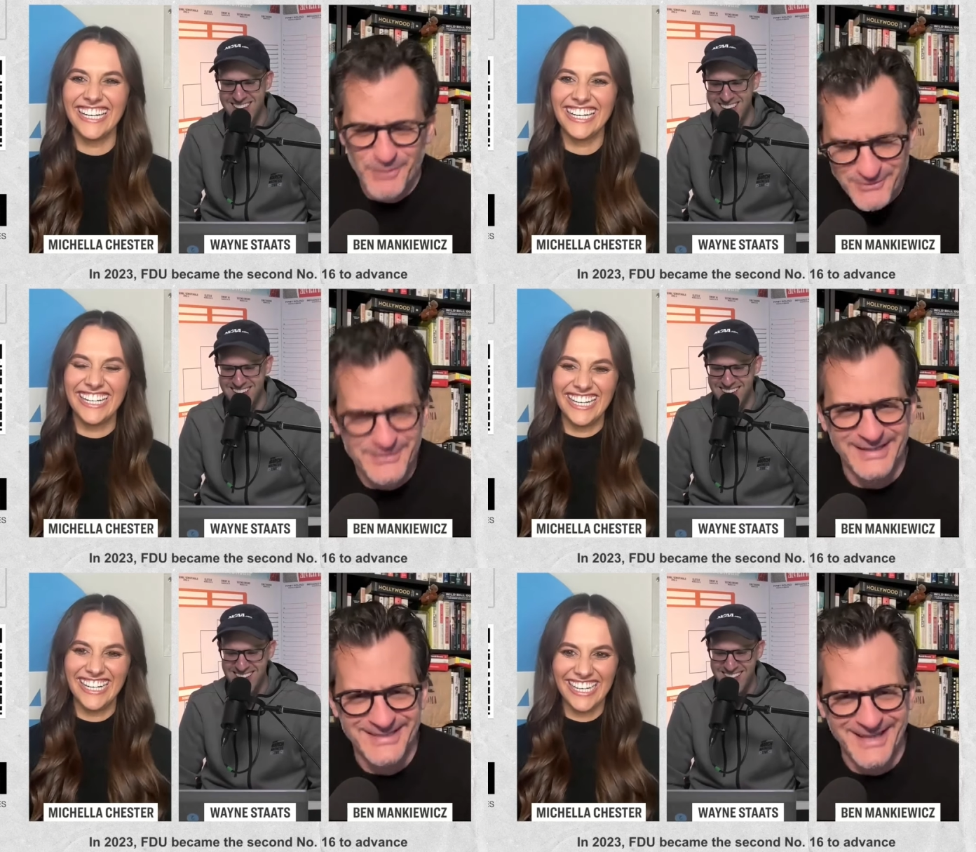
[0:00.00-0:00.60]

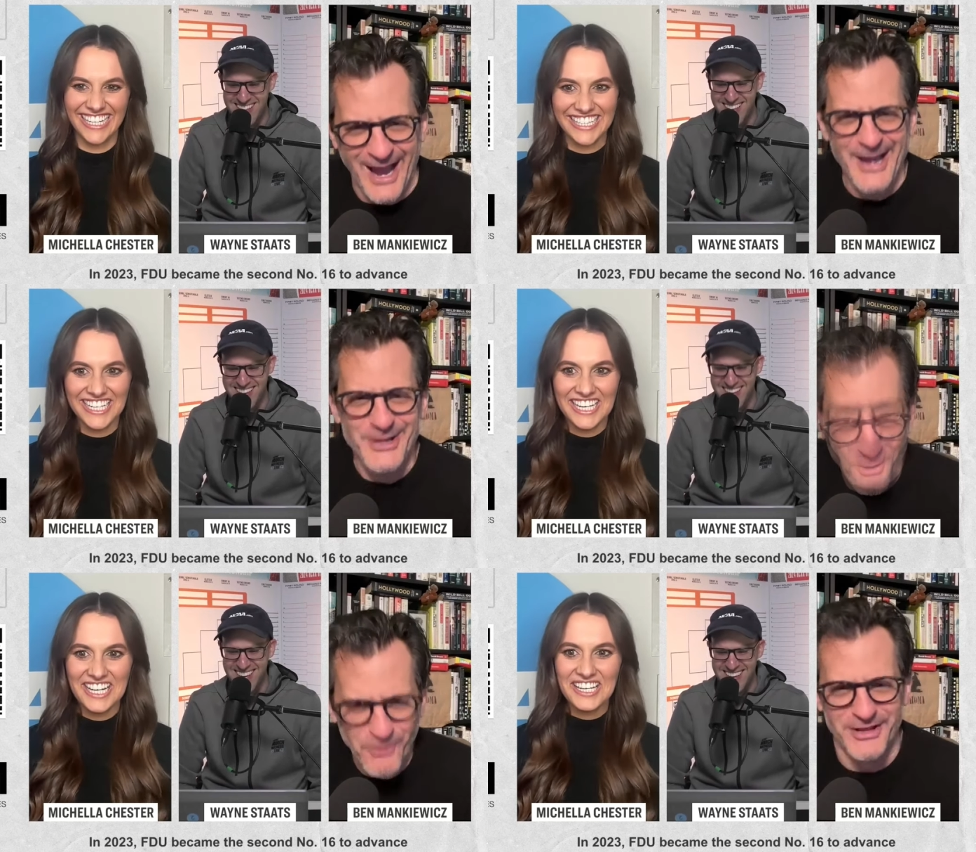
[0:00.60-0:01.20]
Speaker 1: perfect. I
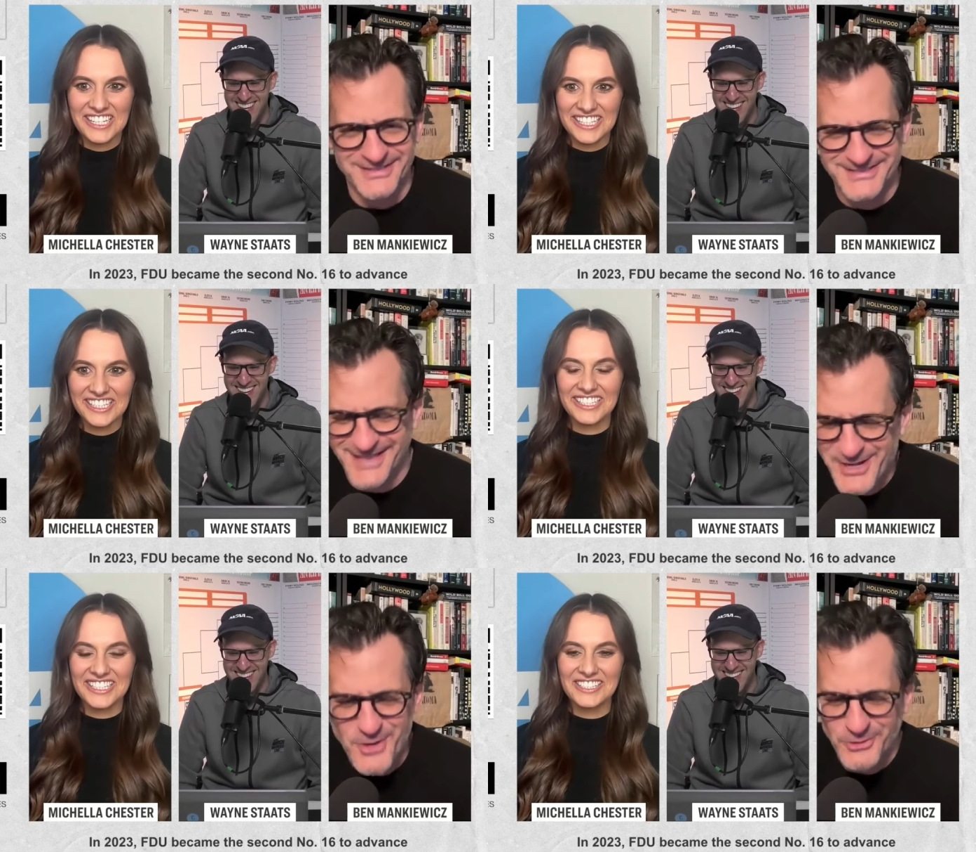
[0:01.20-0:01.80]
know this.
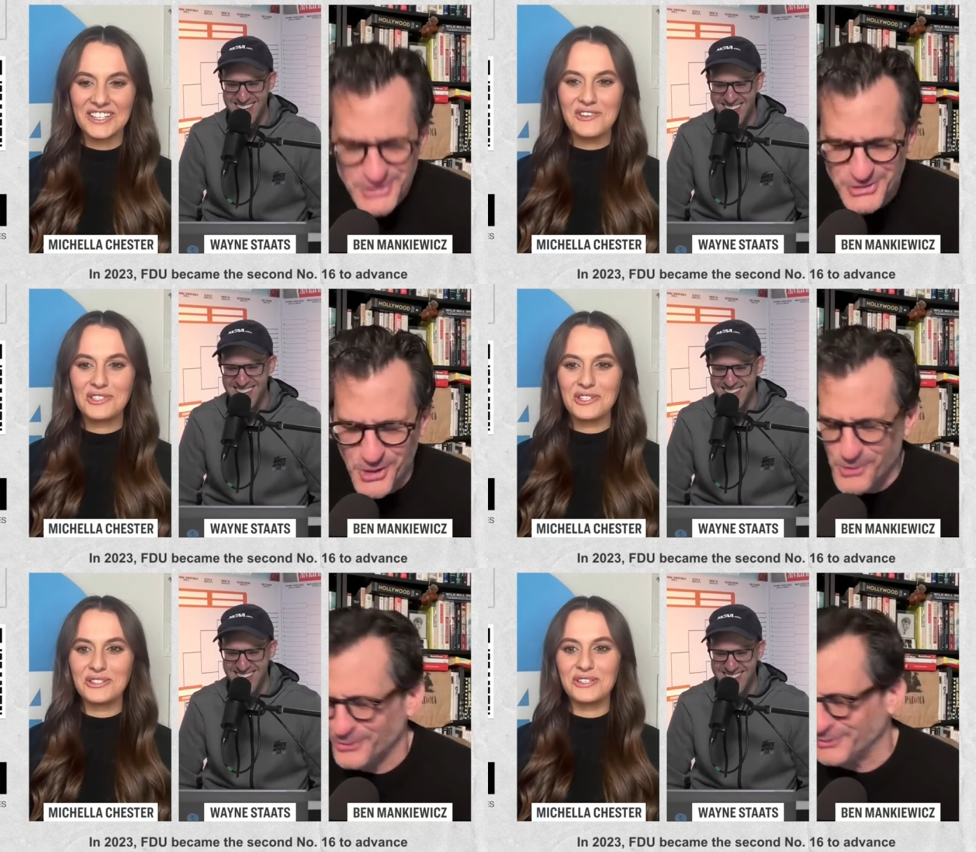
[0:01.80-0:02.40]
I know this
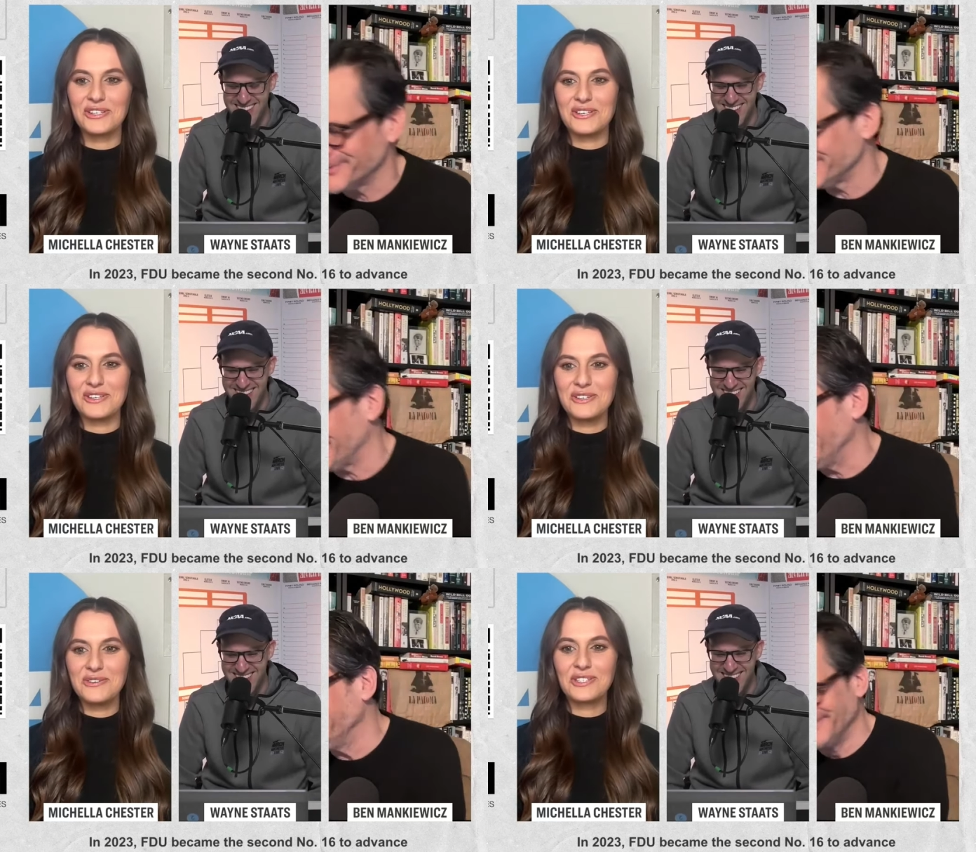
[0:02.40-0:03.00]
cold.
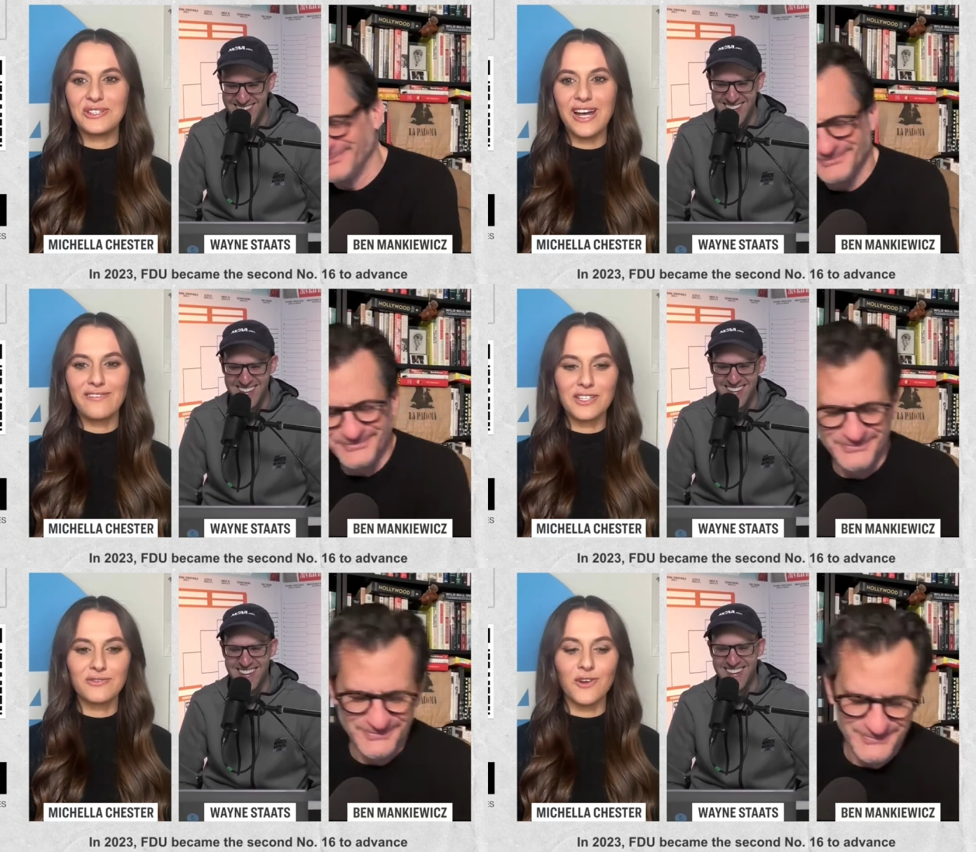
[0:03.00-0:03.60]
Speaker 2: you still have
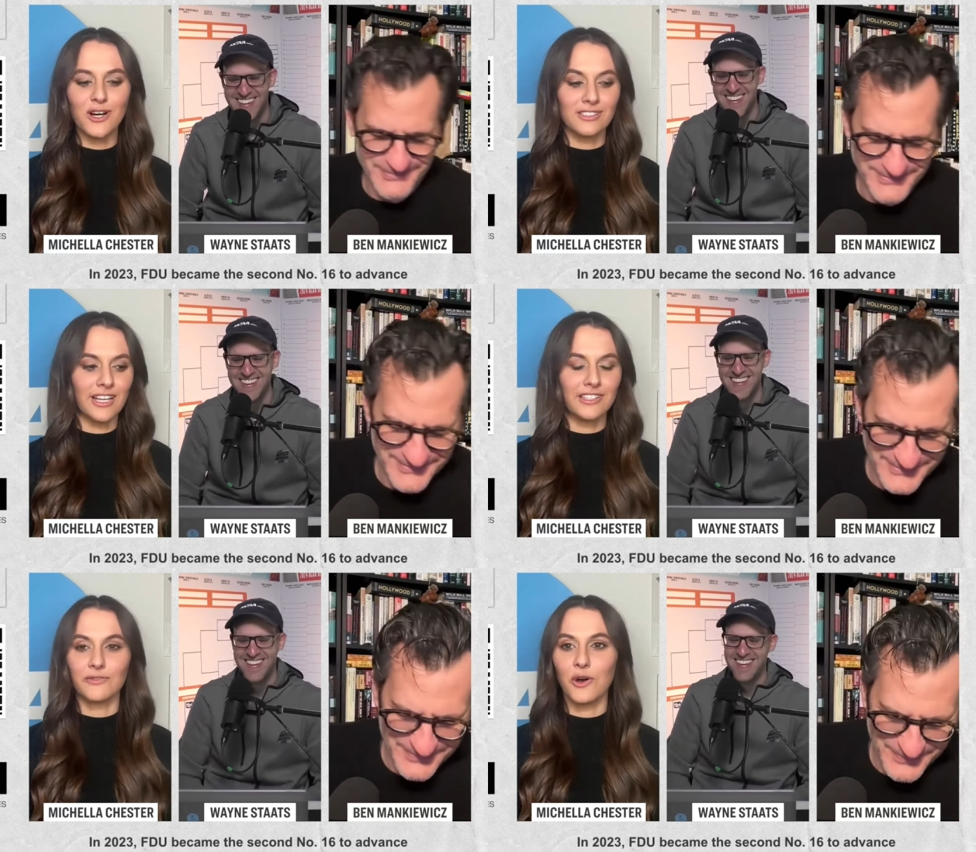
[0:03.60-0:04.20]
this false
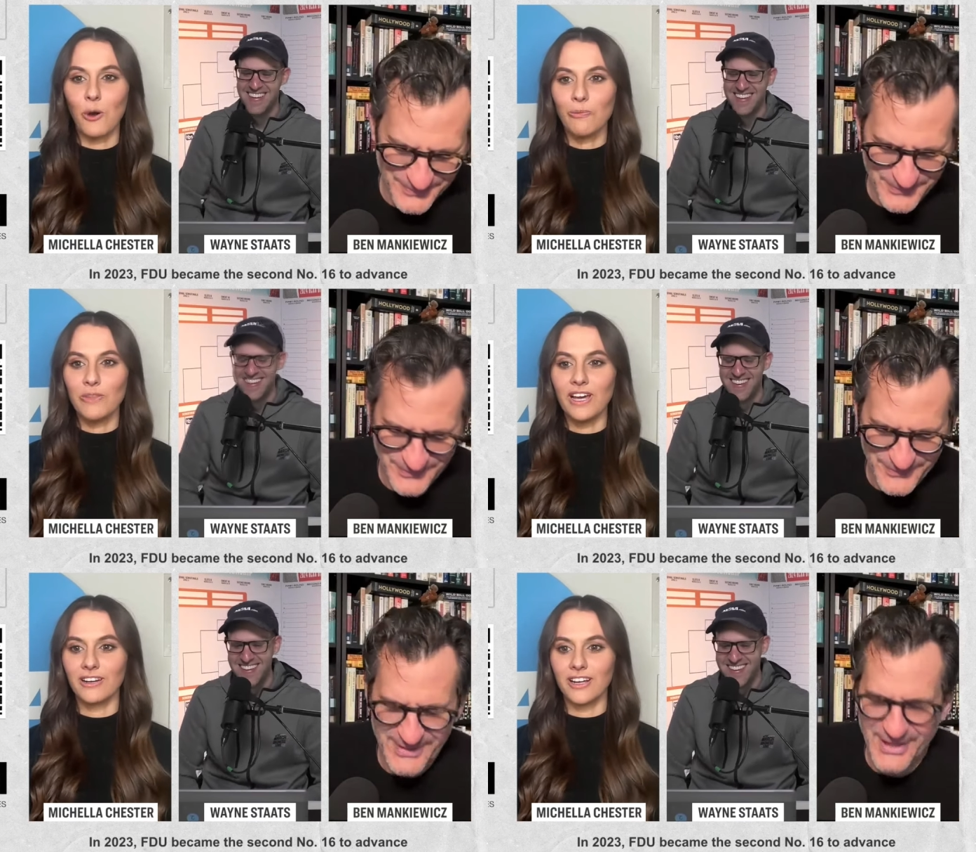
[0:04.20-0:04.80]
sense of hope
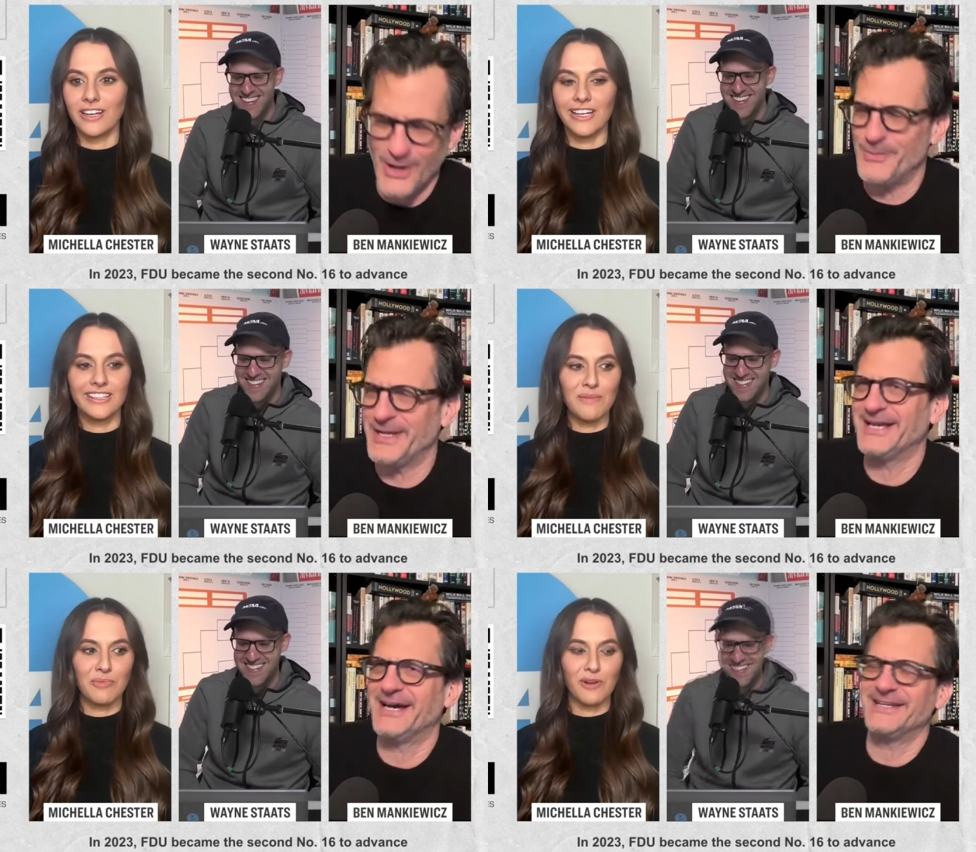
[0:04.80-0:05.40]
that you're going to. Oh
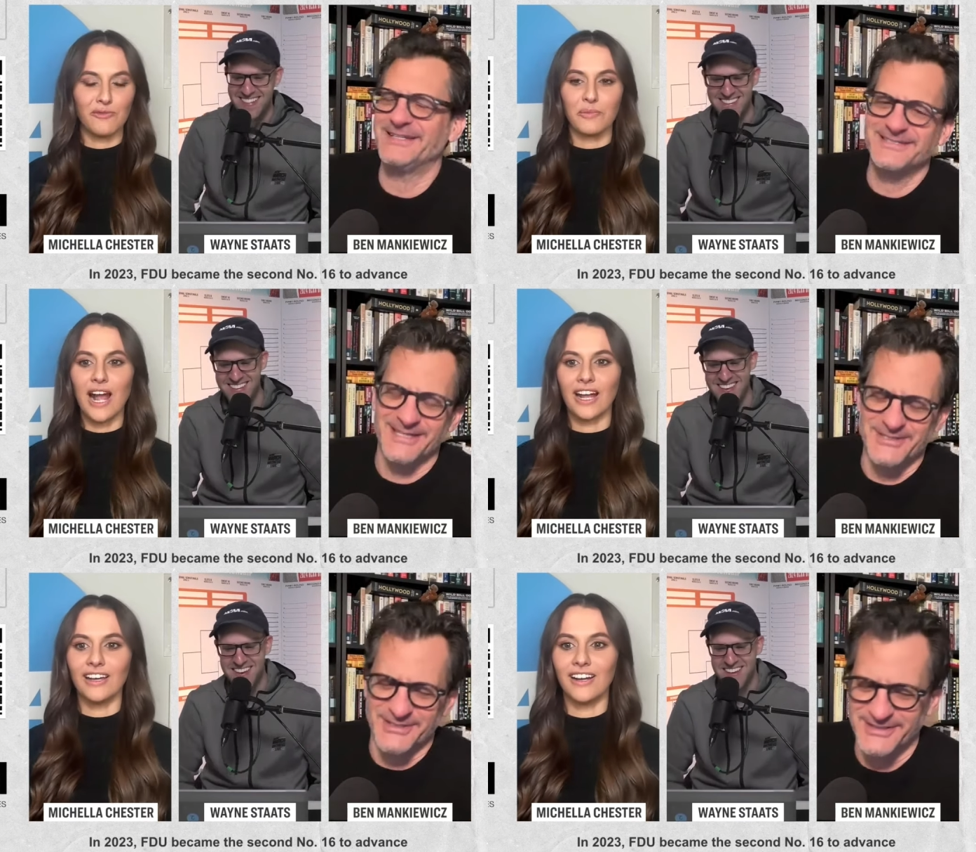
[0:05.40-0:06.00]
my God. It's
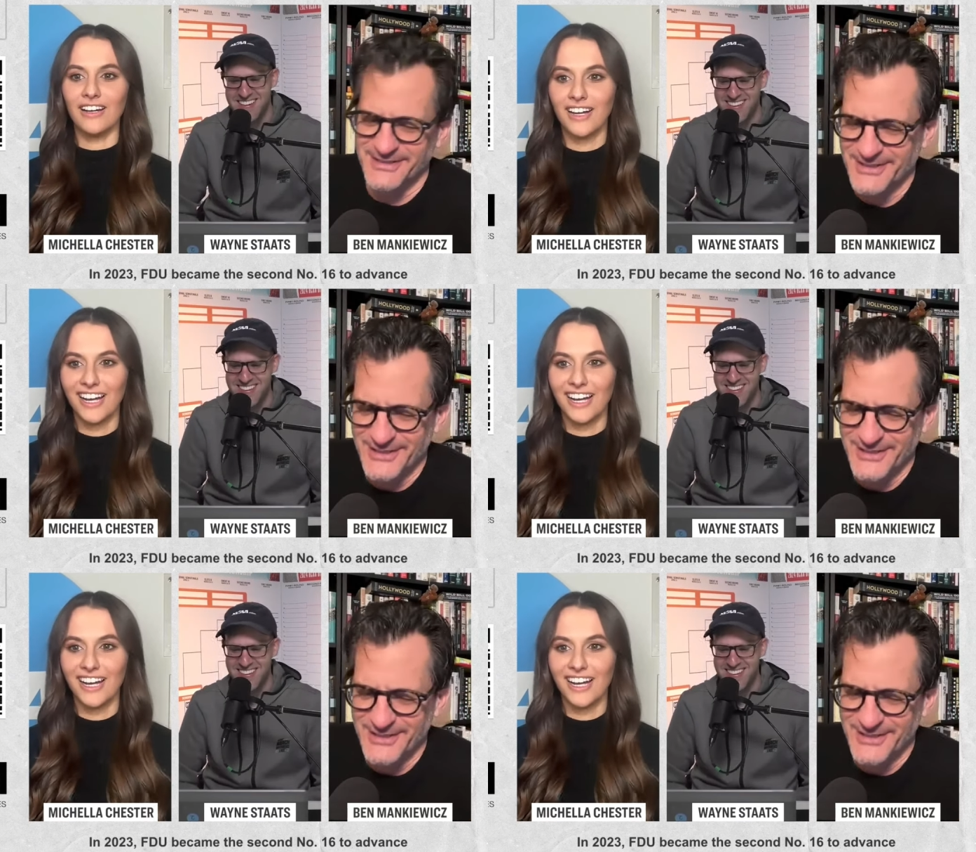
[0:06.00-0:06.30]
such a